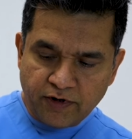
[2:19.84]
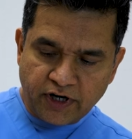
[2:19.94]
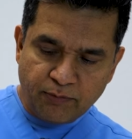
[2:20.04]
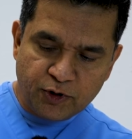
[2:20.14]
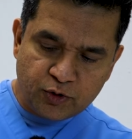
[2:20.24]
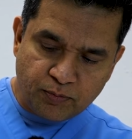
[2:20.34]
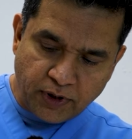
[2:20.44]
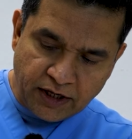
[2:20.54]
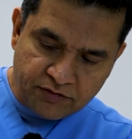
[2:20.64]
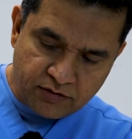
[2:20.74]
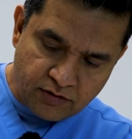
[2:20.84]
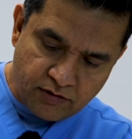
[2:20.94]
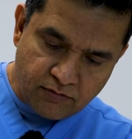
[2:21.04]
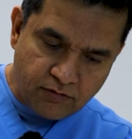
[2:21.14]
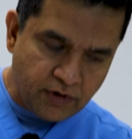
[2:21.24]
we are able to place
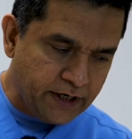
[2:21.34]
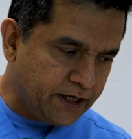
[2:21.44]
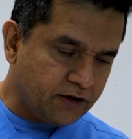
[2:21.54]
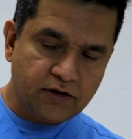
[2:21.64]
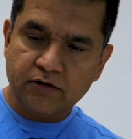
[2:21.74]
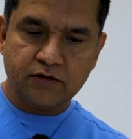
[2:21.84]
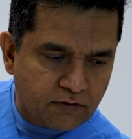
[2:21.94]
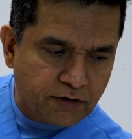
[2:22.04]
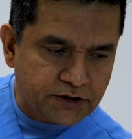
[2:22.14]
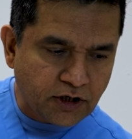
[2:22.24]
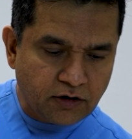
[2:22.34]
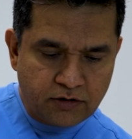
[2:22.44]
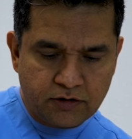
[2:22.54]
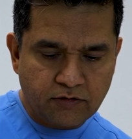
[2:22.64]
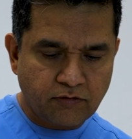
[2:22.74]
needle, which are,